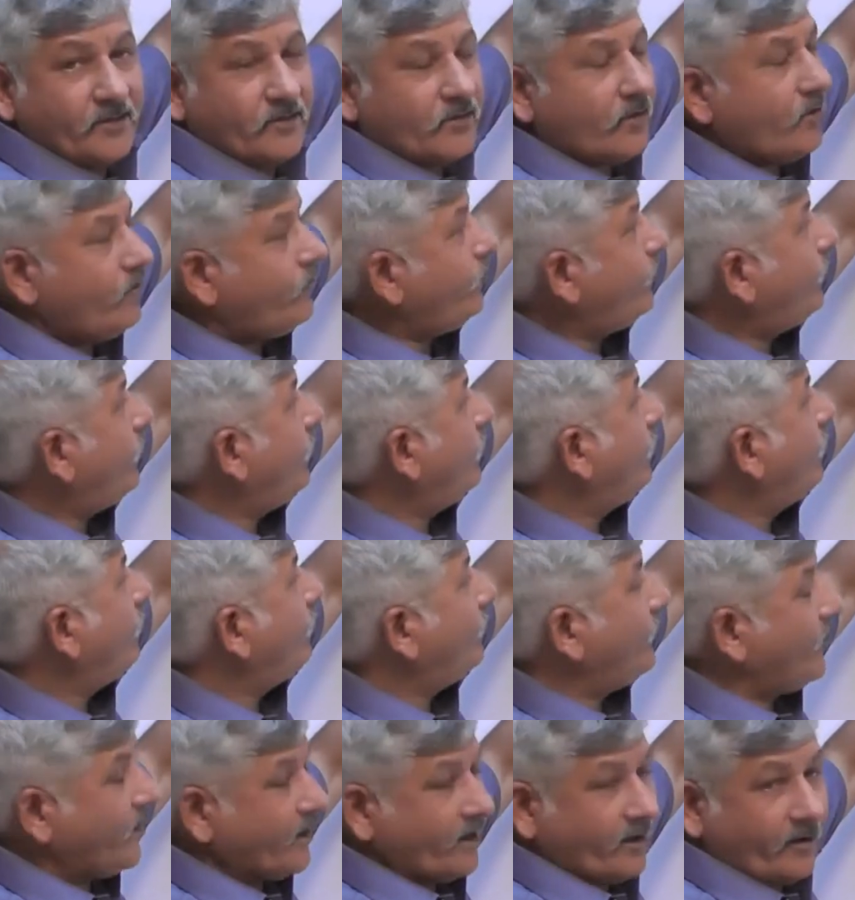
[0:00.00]
of port
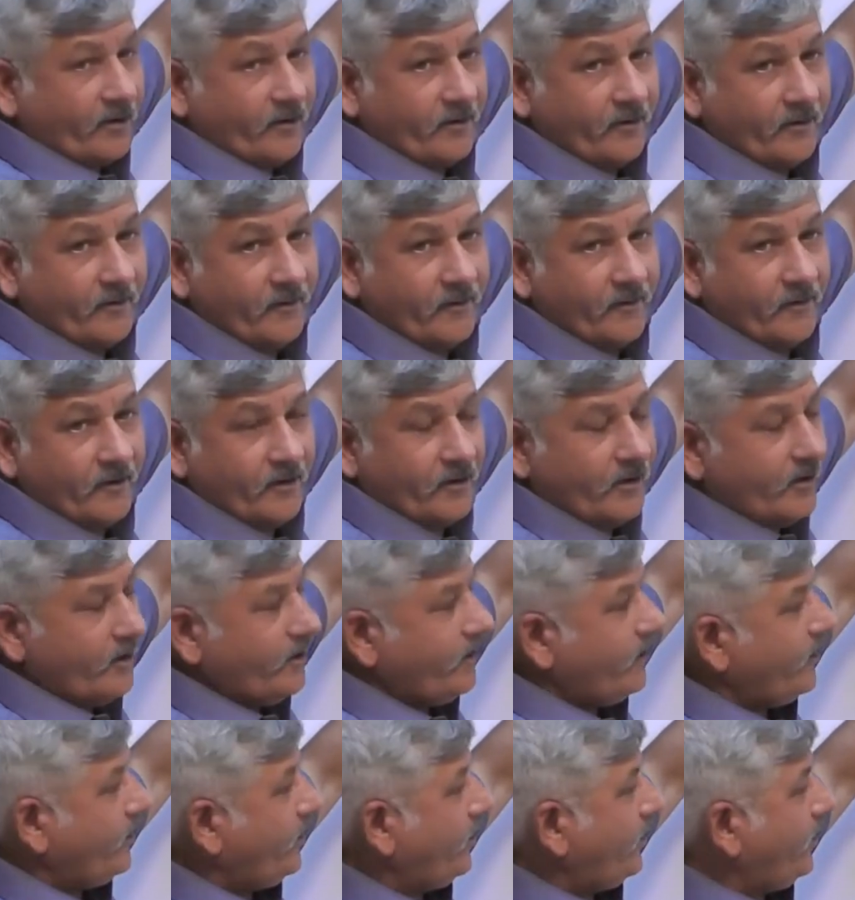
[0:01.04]
1
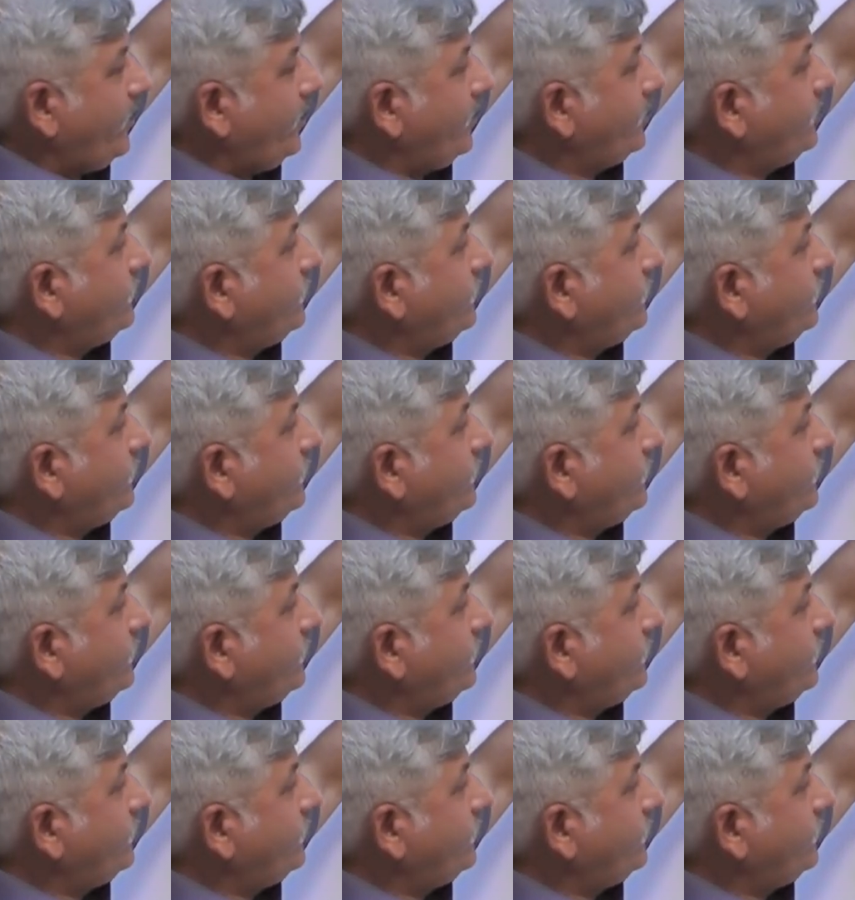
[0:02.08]
is